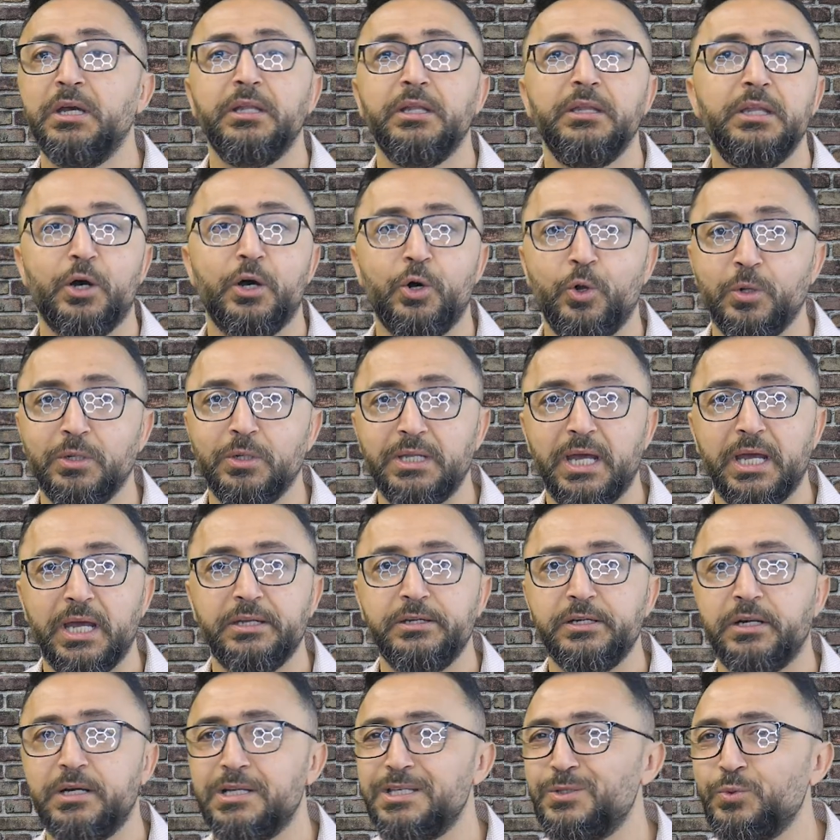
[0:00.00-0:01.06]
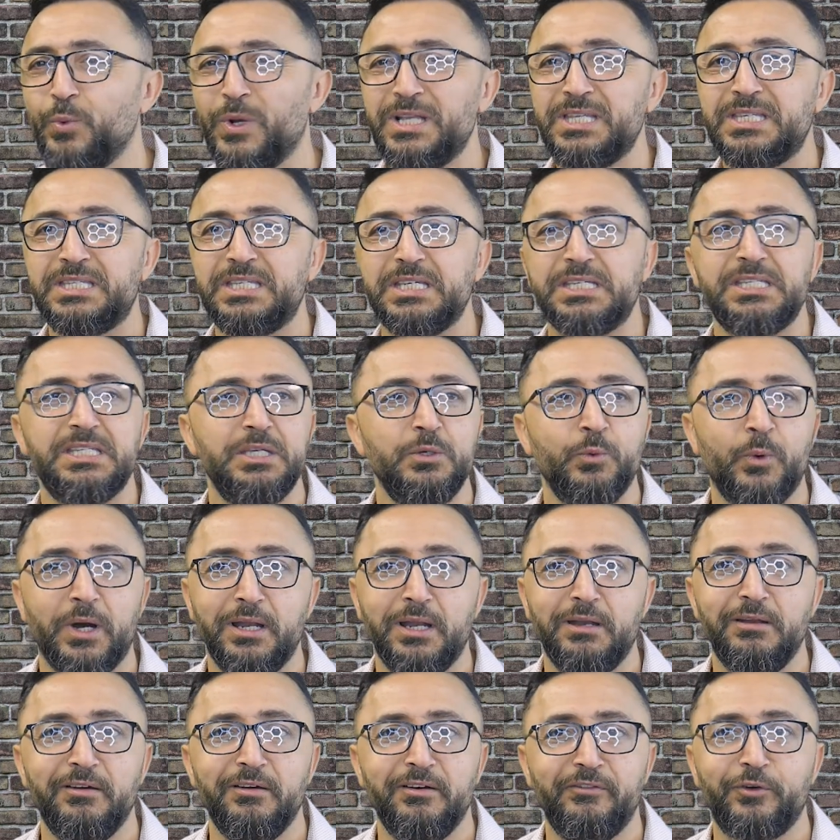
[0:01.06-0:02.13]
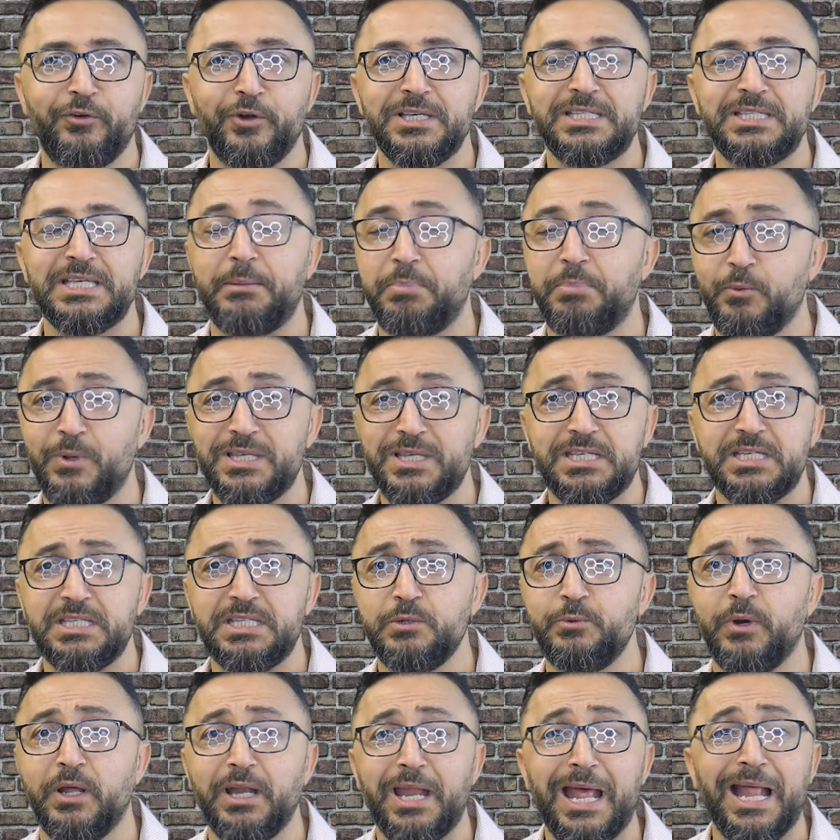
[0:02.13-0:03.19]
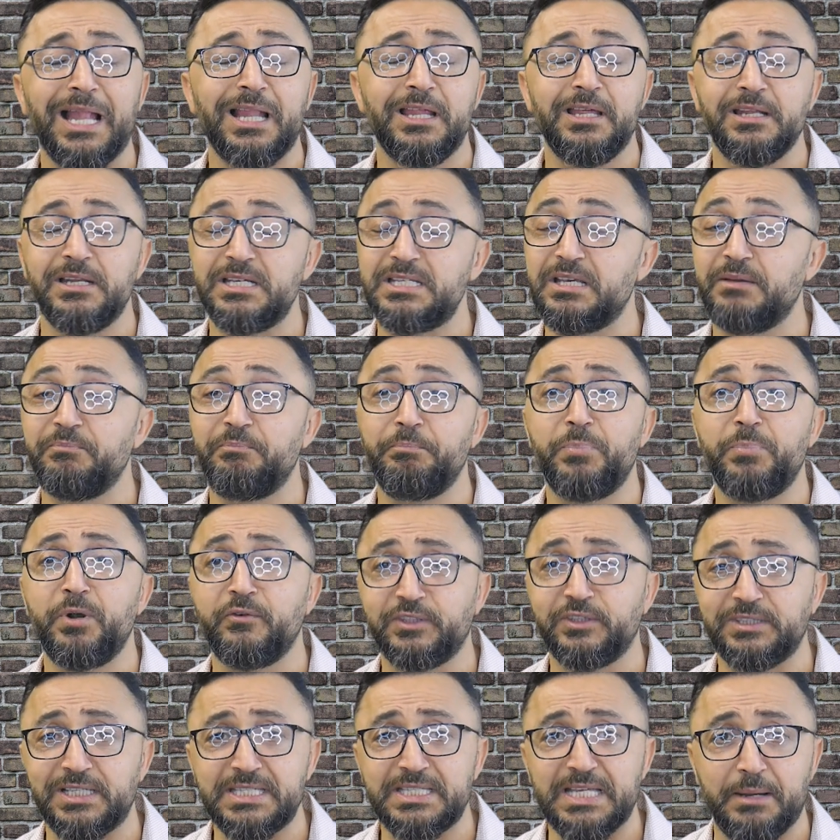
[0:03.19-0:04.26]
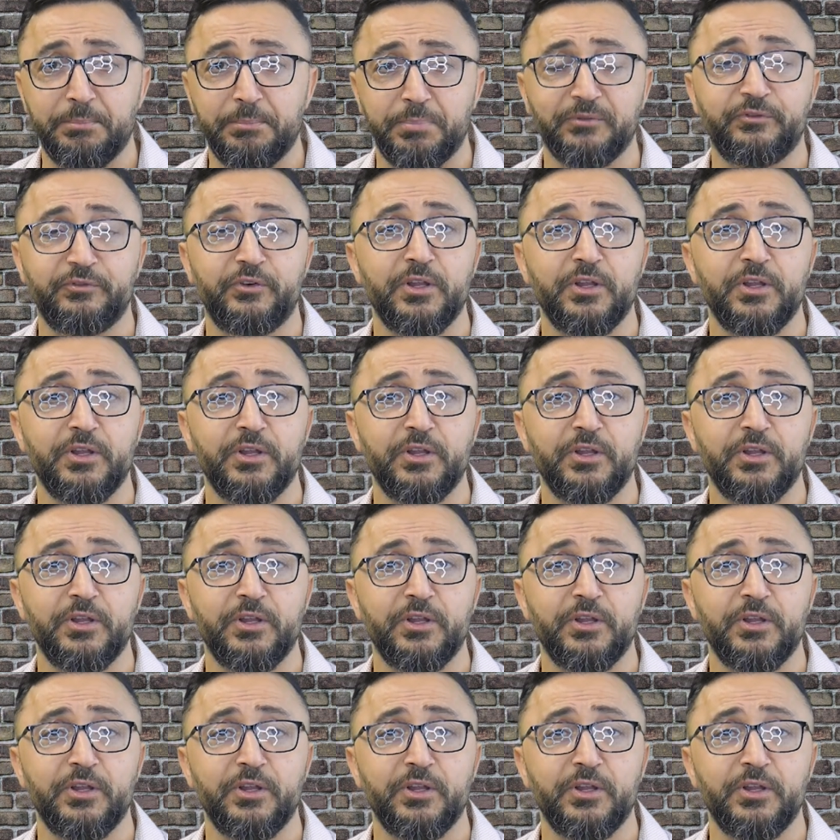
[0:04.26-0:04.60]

the whole nine yards. 161, for example, 161 Elgin is a perfect example for